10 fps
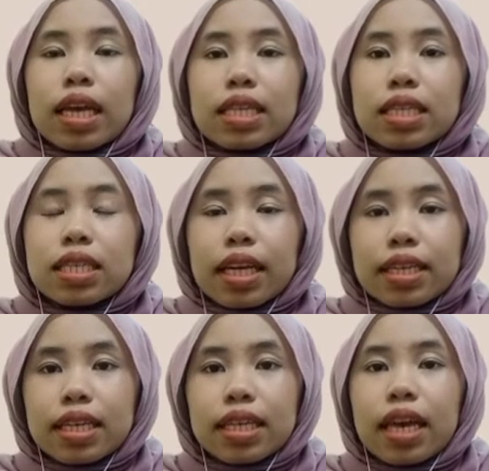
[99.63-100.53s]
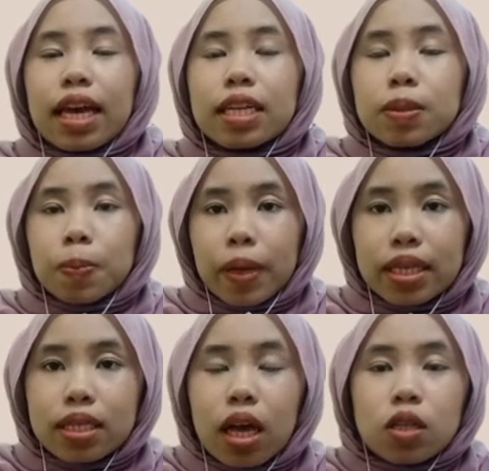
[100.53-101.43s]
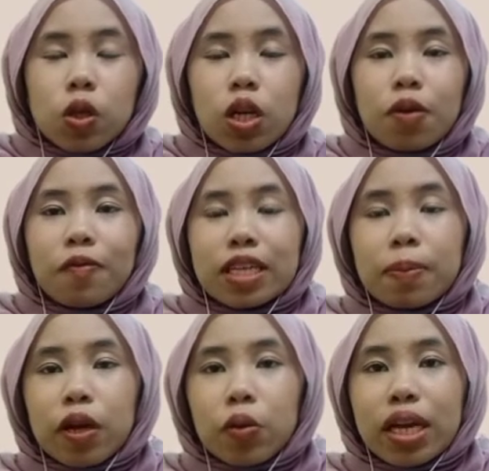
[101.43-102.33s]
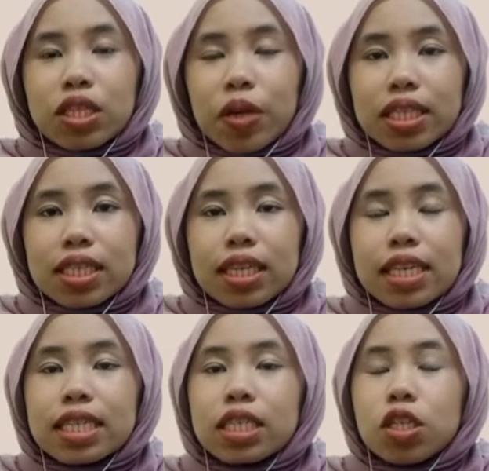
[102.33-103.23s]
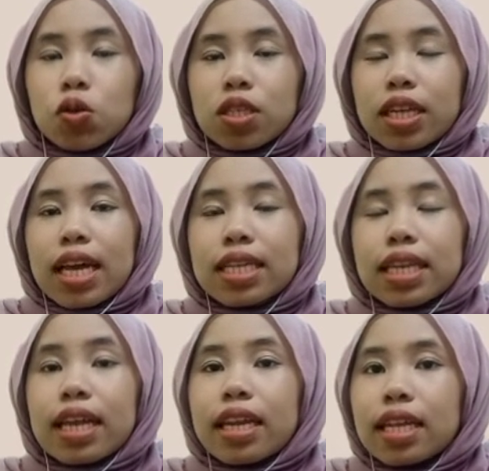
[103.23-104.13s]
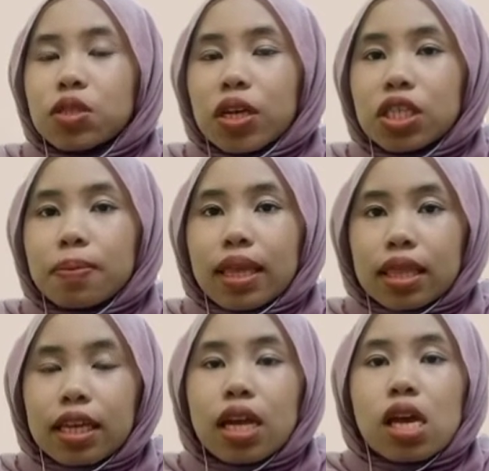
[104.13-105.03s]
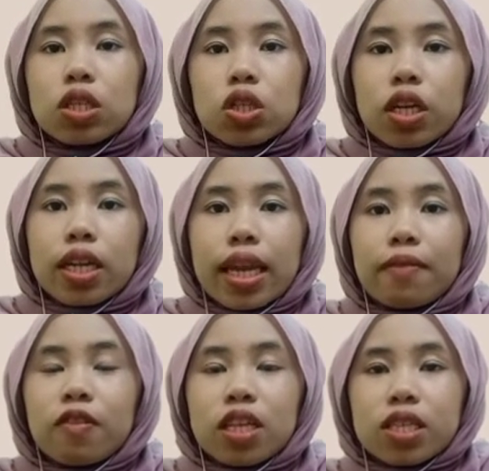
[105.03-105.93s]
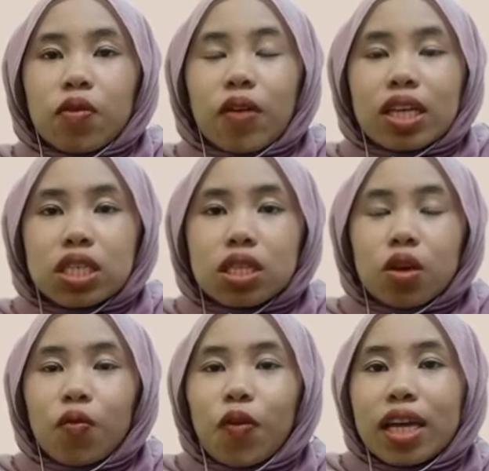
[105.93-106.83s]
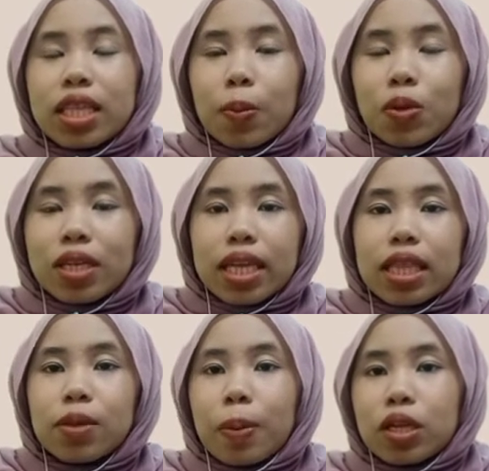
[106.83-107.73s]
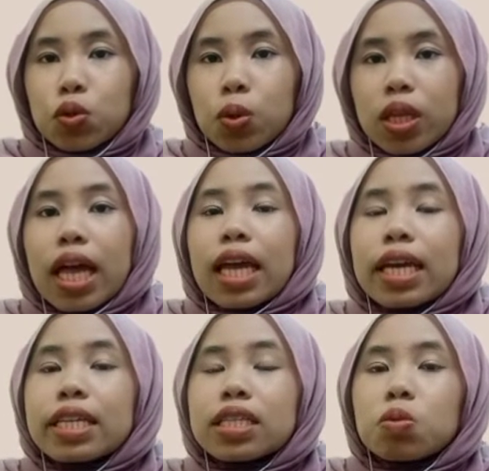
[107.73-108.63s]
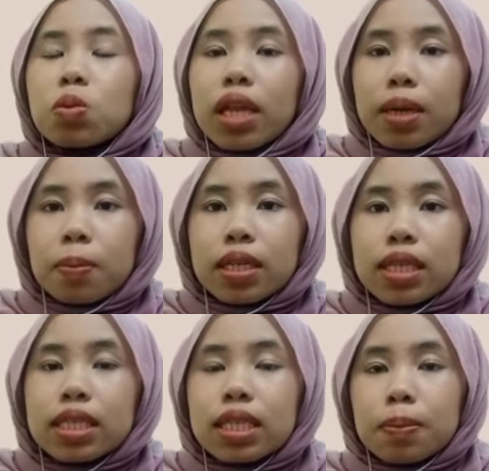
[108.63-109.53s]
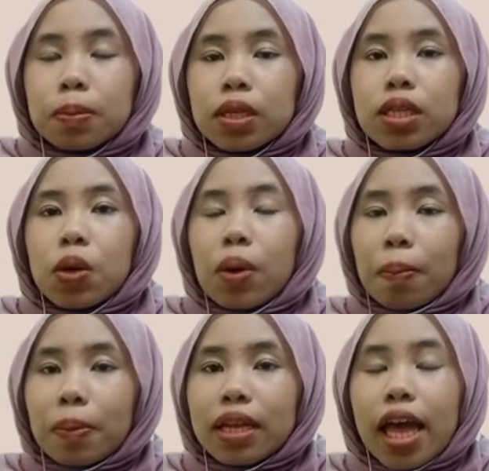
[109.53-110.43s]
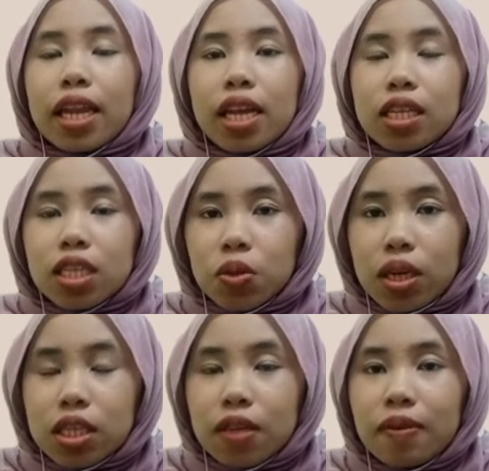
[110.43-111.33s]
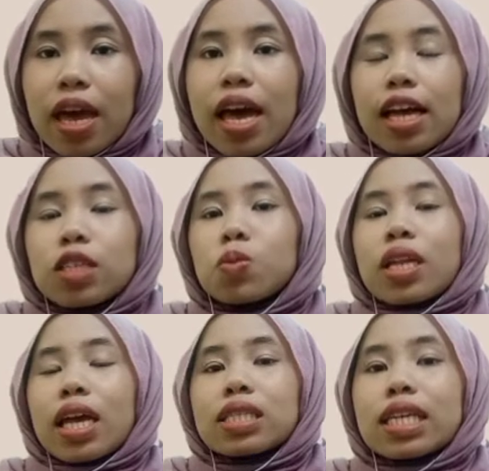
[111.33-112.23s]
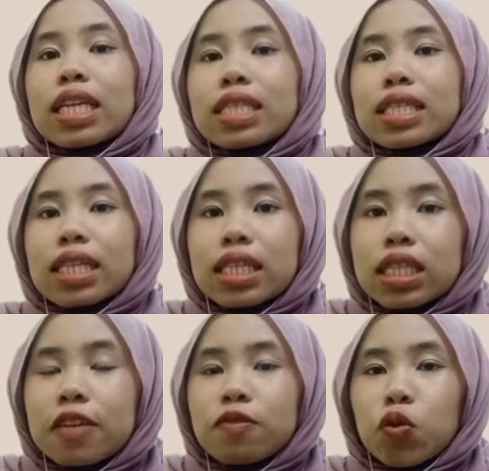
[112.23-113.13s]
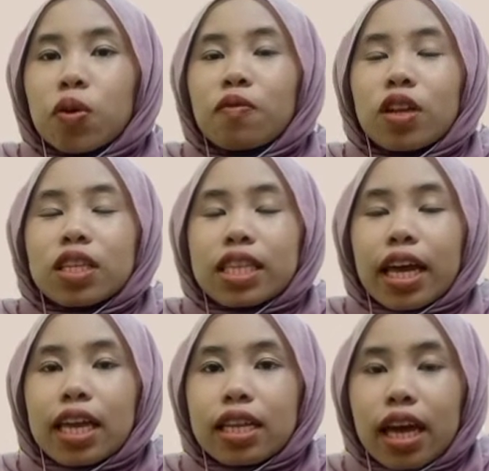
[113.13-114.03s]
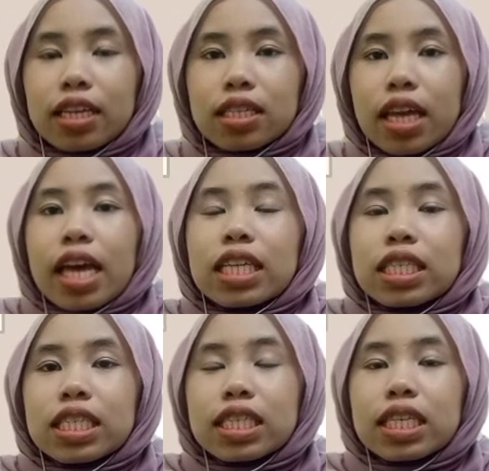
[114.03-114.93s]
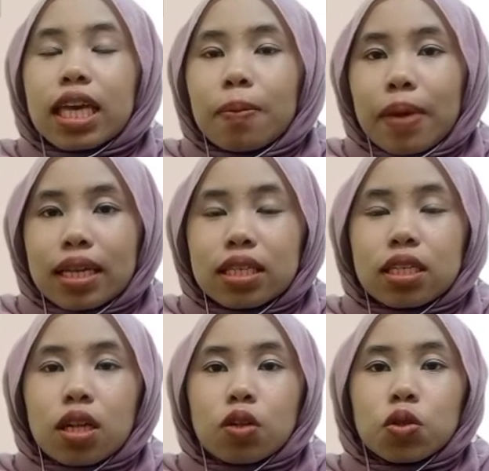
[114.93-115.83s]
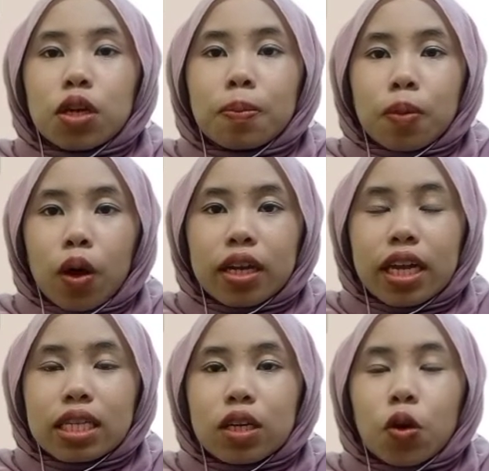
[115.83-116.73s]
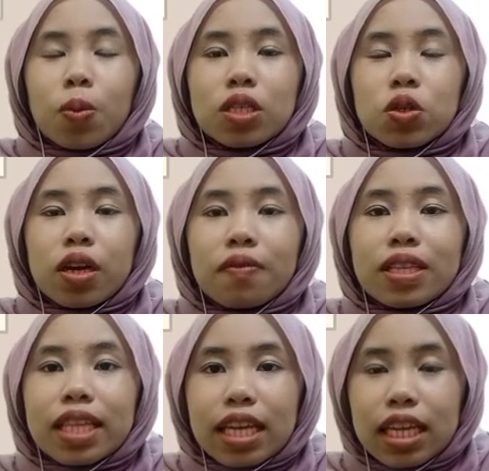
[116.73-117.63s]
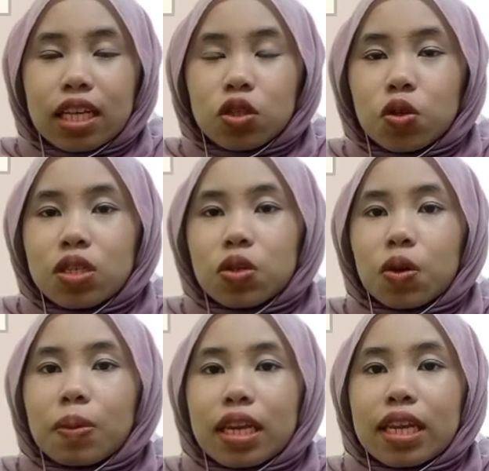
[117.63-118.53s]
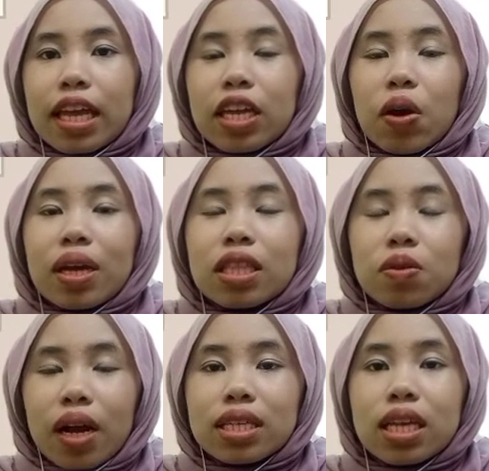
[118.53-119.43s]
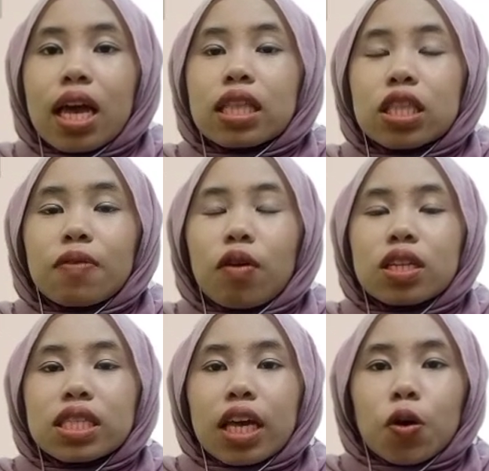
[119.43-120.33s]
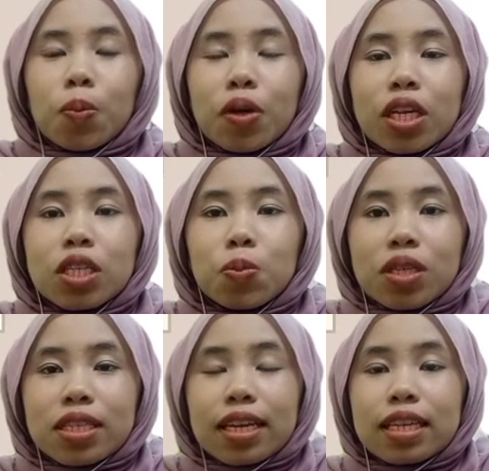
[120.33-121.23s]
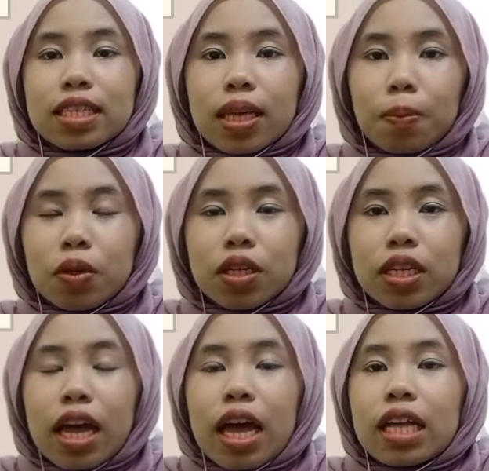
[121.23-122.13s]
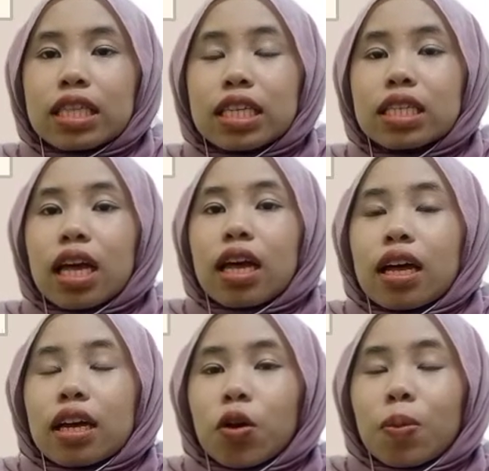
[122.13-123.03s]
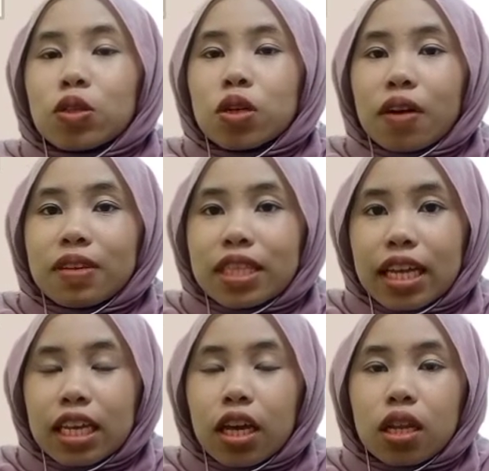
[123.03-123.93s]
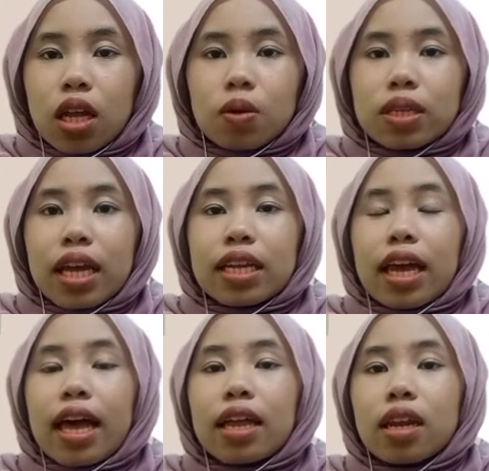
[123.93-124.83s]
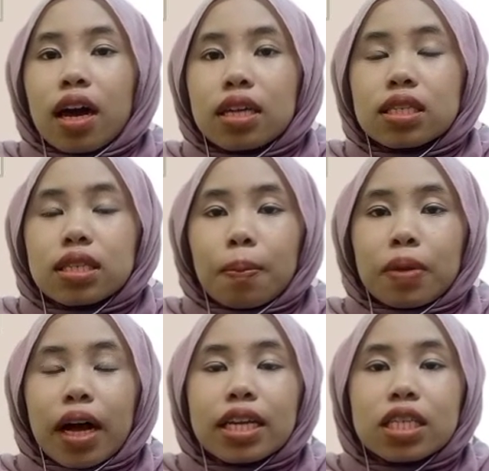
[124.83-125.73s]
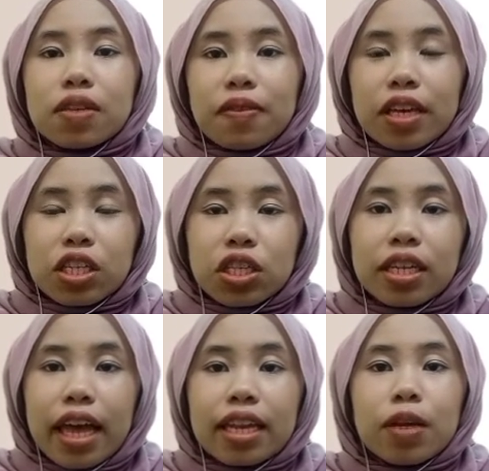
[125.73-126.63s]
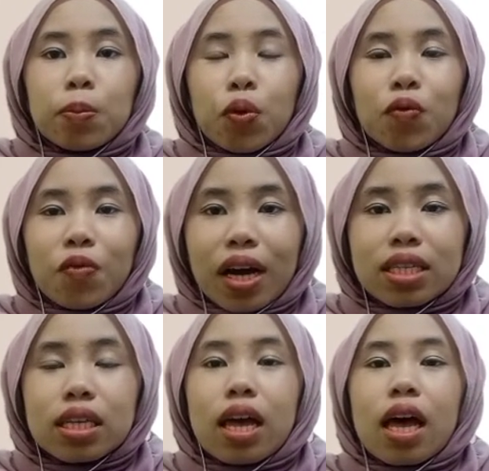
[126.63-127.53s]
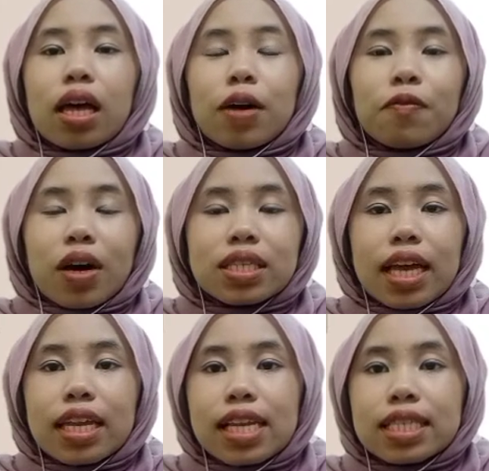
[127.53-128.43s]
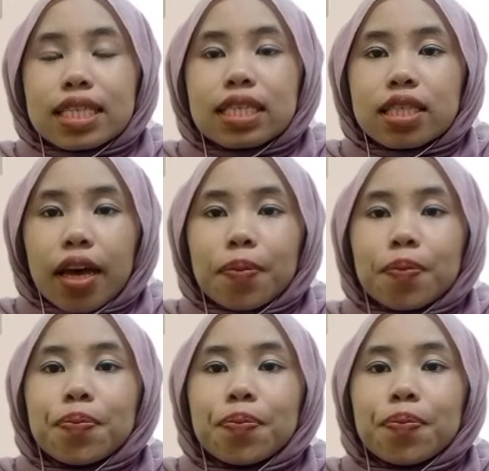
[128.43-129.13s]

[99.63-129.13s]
In this study, head-based solid-phase microextraction is used as an extraction method to collect volatile fractions of fire debris and the petrol. It is reliable, simple, rapid, and non-destructive, as well as it is sensitive to volatile analytes. GCMS is also applied as a chromatographic technique to discriminate and characterize the volatile components present in the sample. This chromatographic technique allows an enhanced sample identification, and it provides a fast analysis time.